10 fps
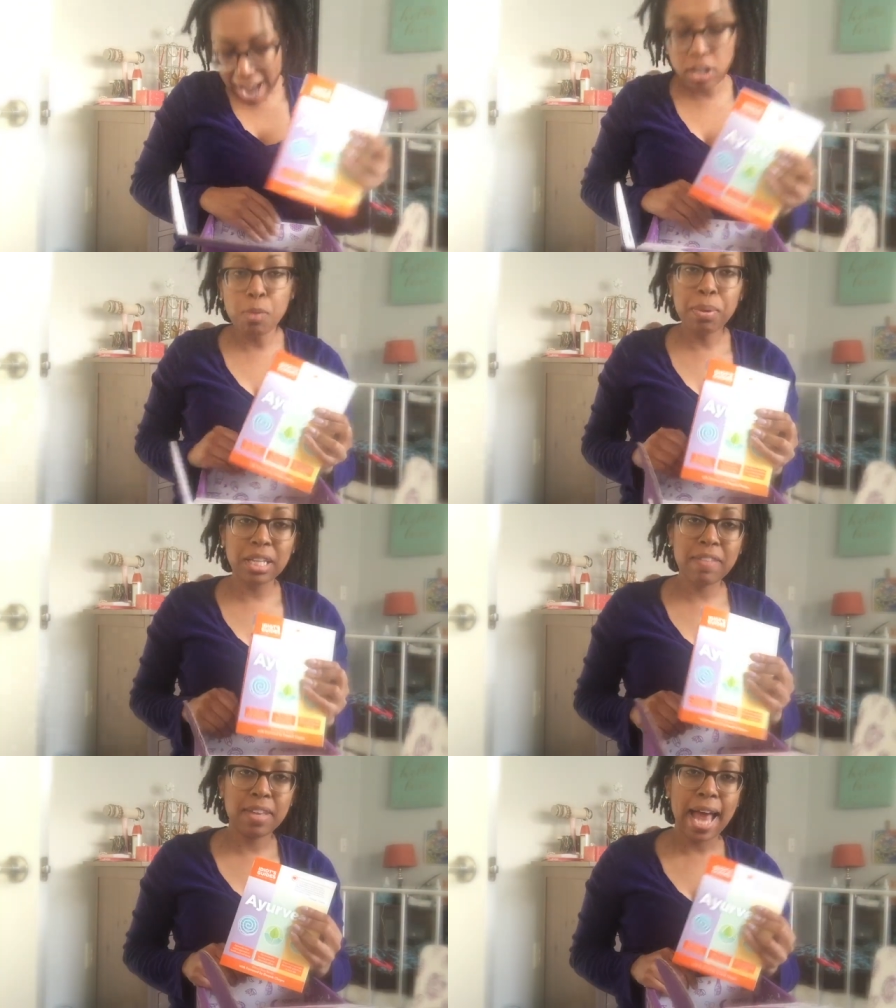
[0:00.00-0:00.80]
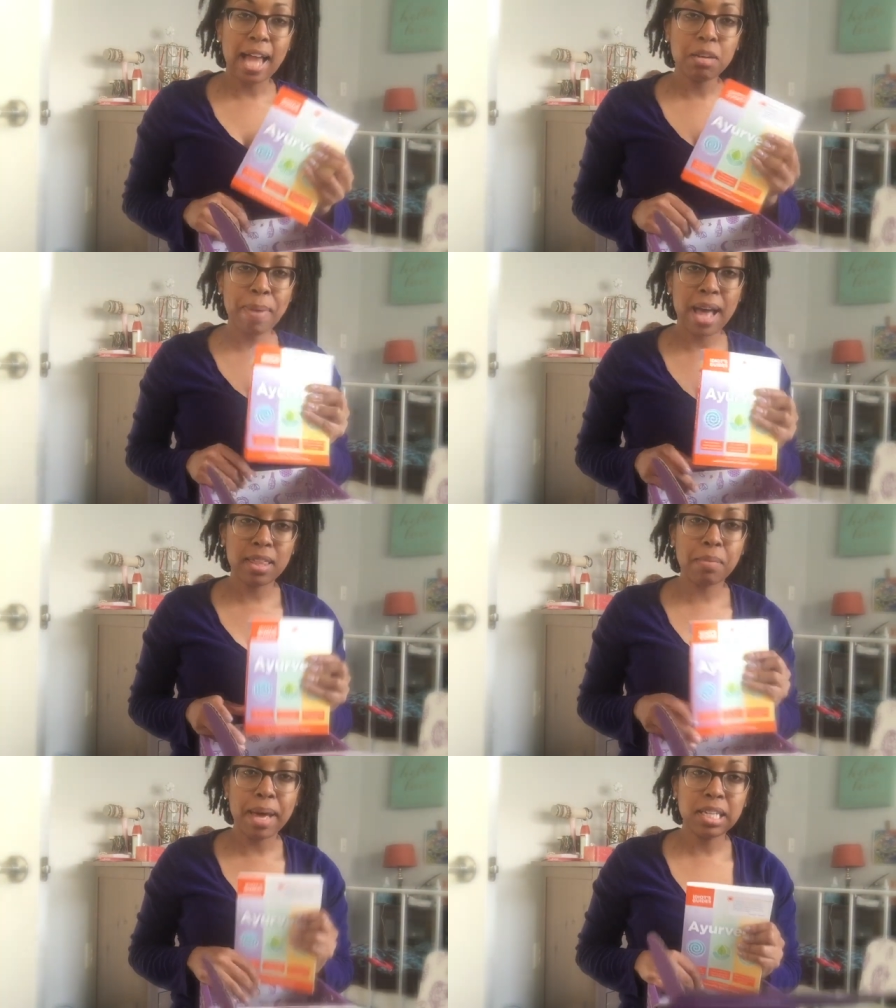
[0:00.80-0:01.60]
I don't believe that
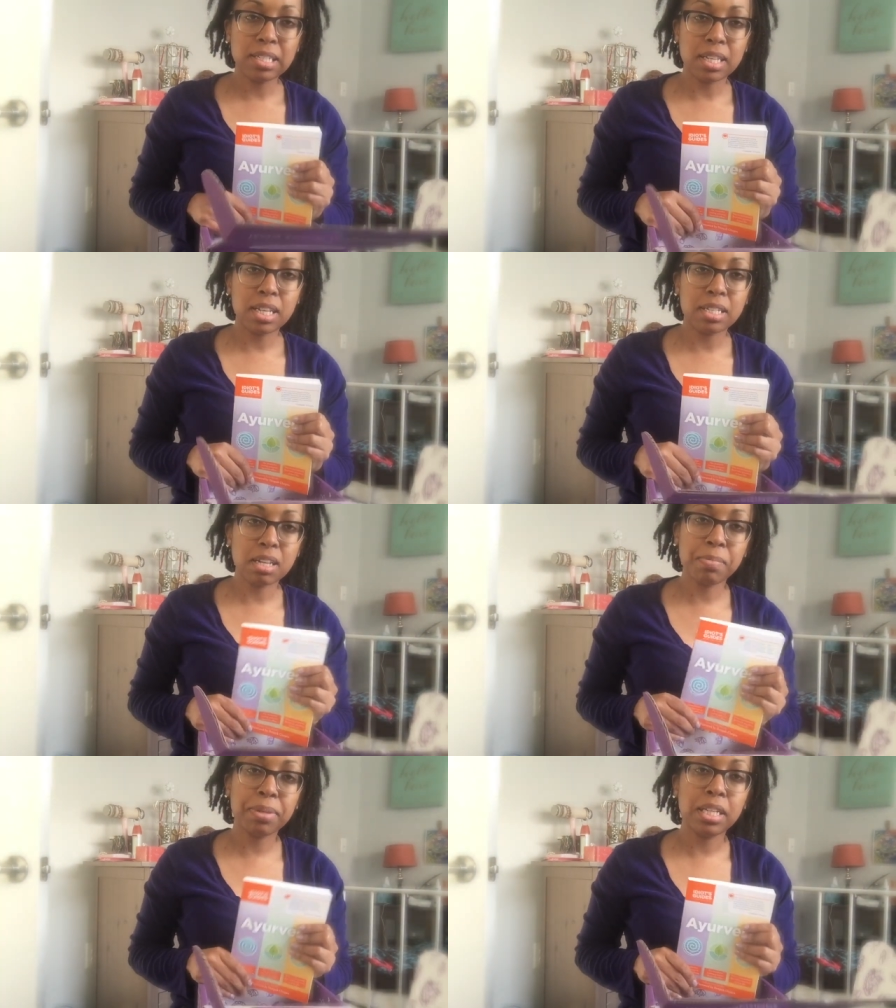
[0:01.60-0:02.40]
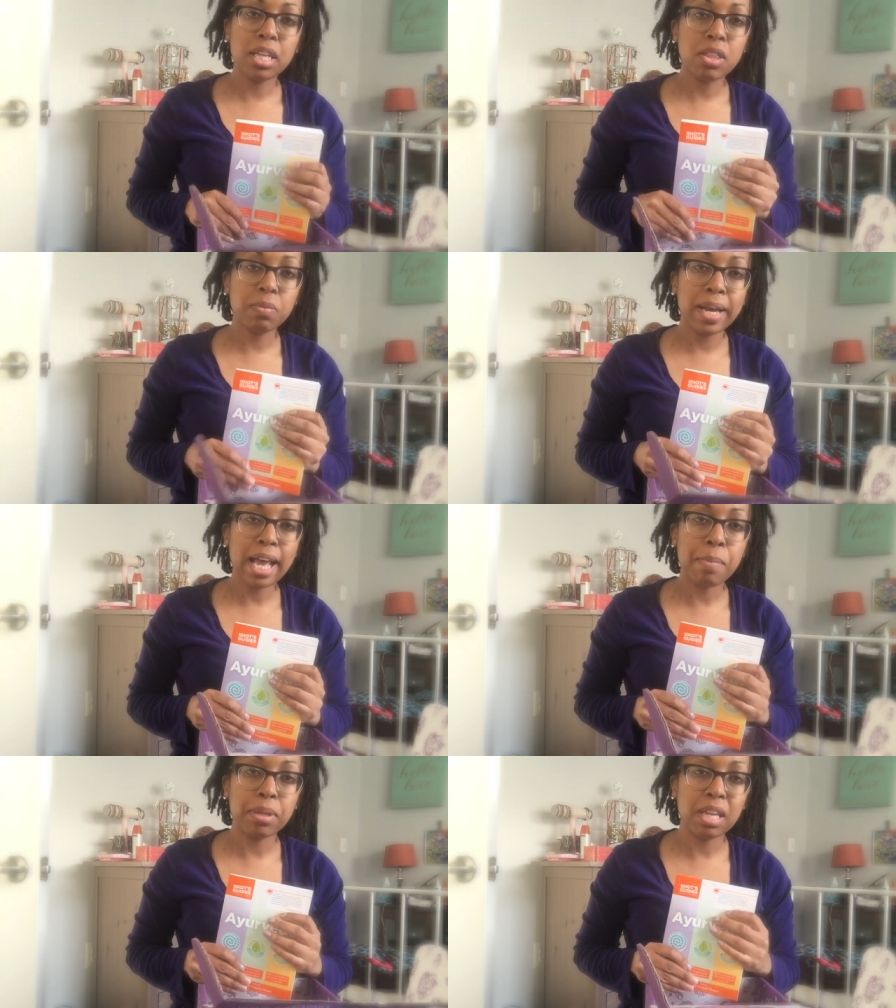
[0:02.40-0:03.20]
allopathic medicine is completely the
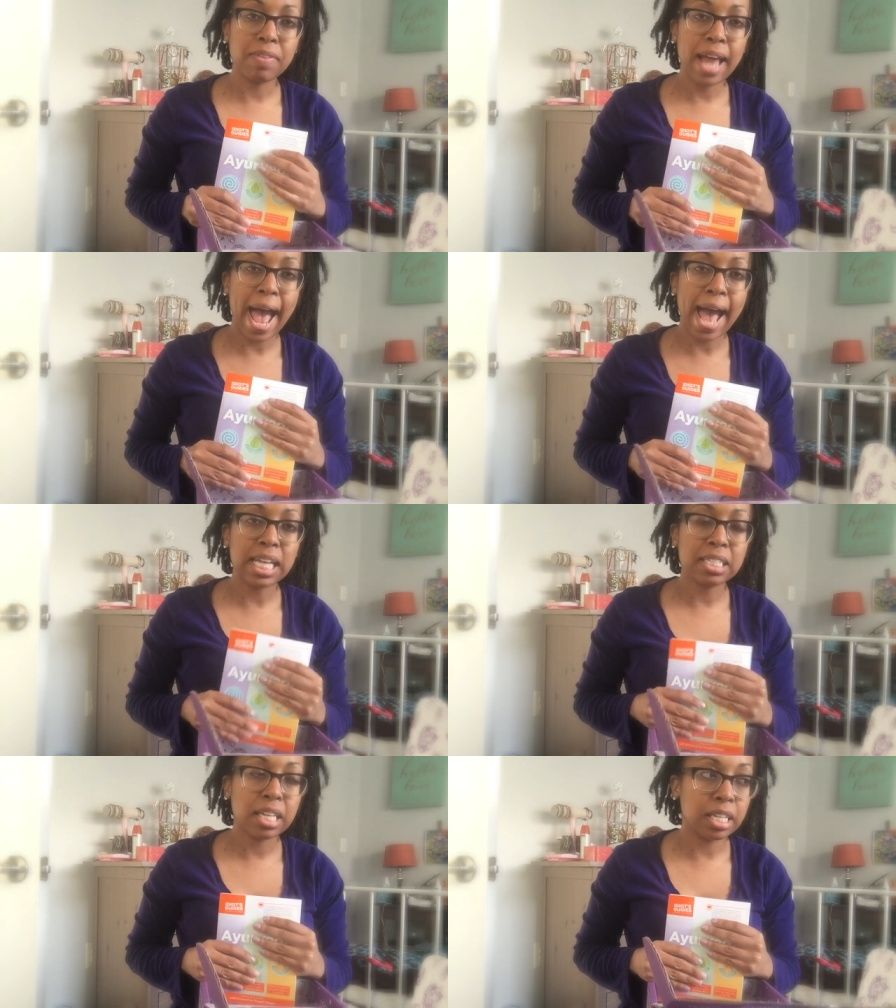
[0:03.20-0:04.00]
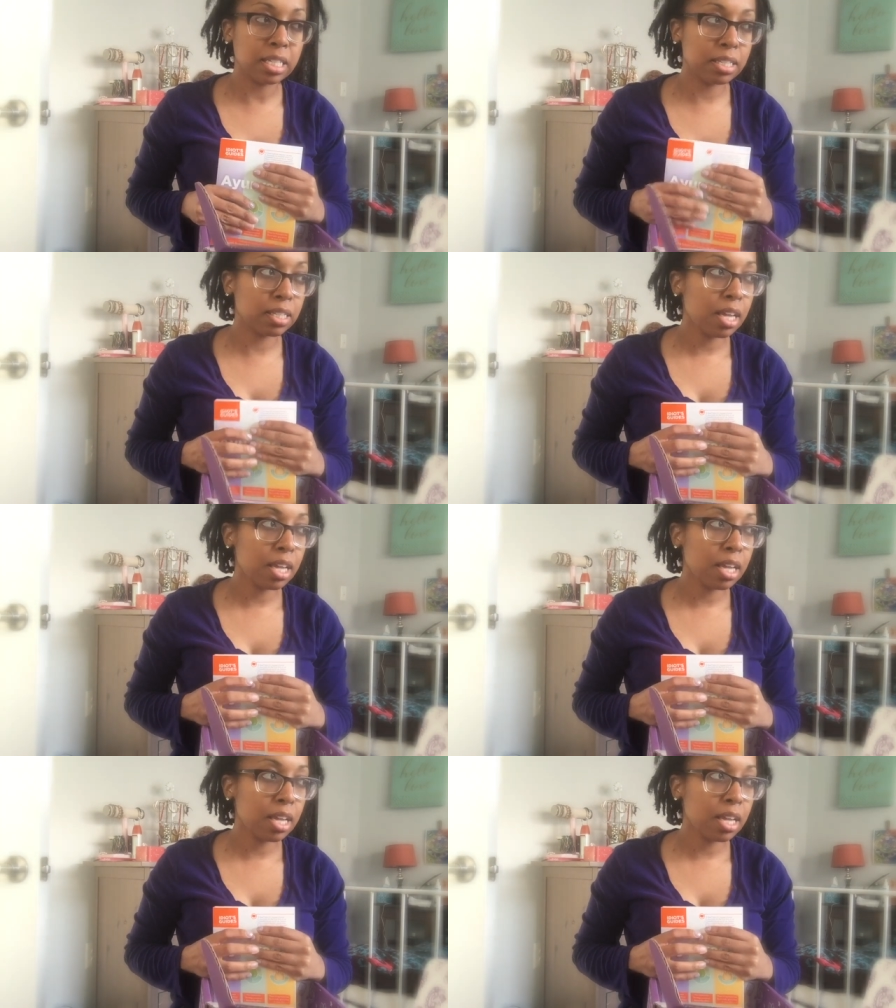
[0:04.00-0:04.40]
way. I believe it has its